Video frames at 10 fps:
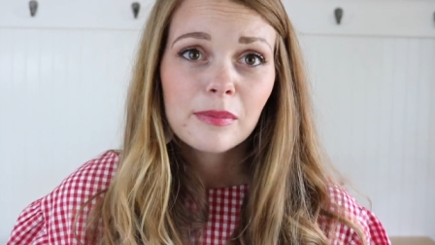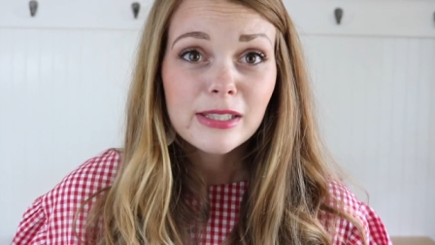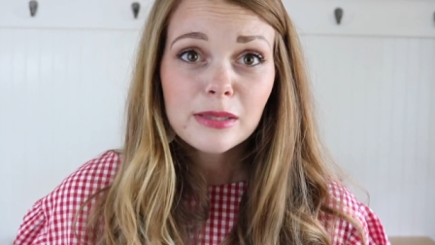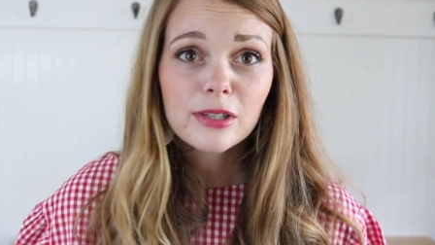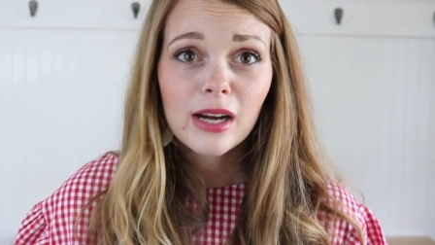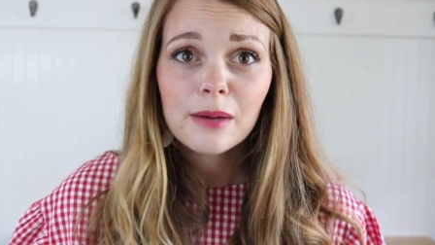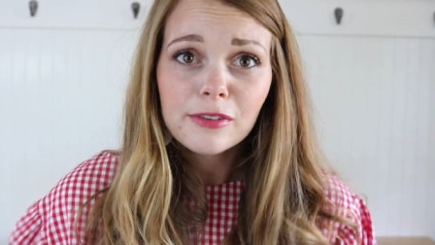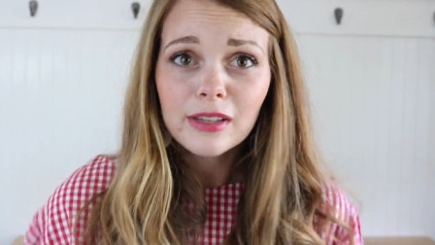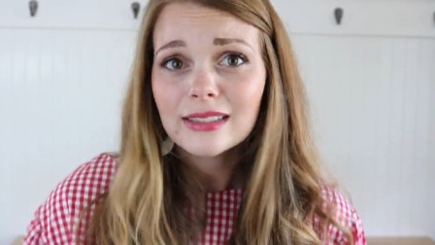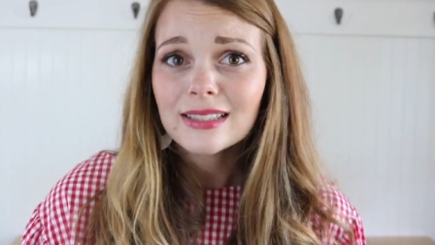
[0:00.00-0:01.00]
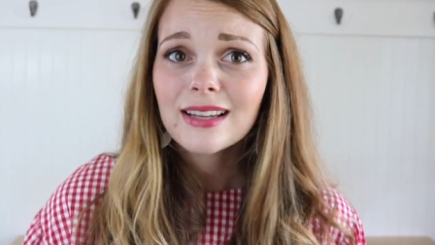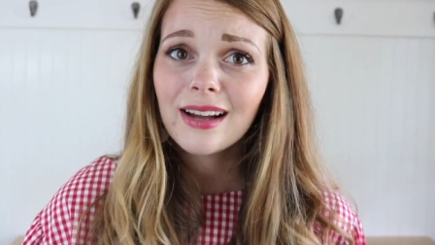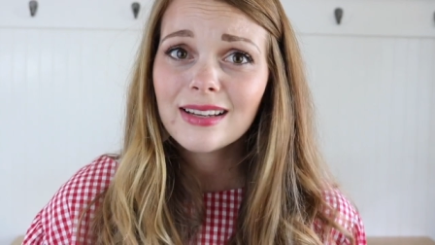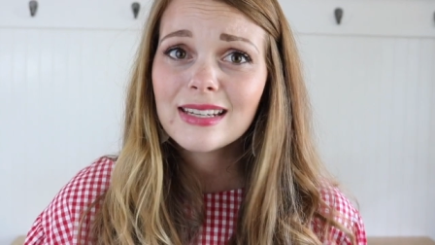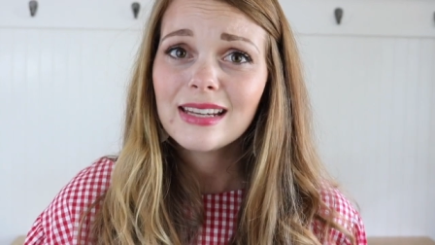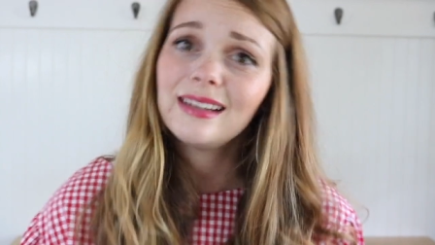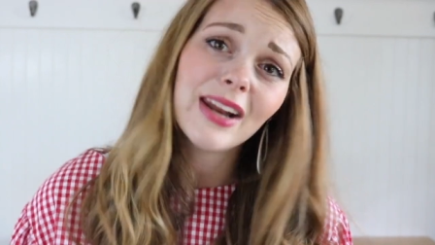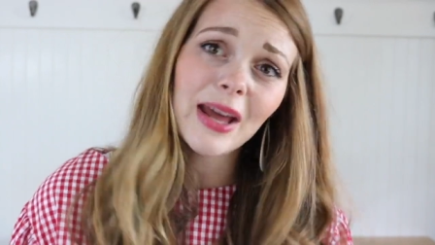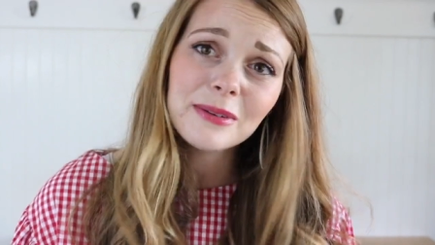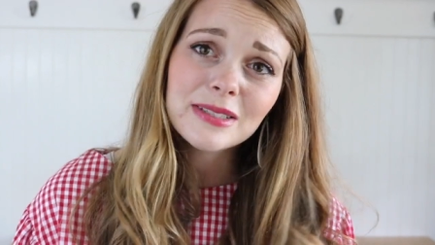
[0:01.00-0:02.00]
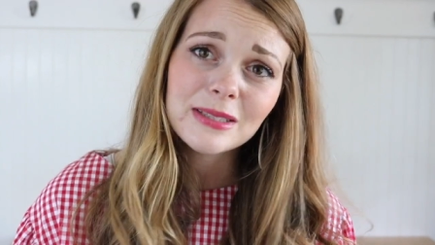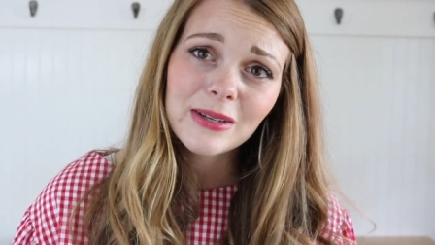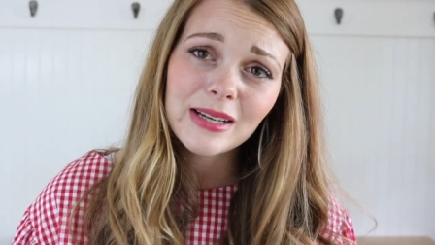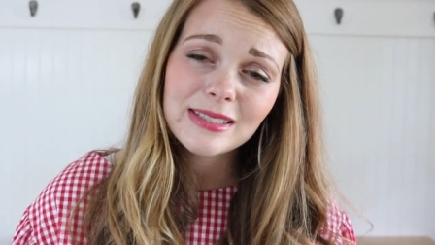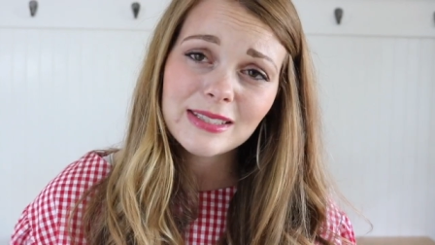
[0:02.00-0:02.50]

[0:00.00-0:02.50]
Please subscribe if you like this content, and I will see you guys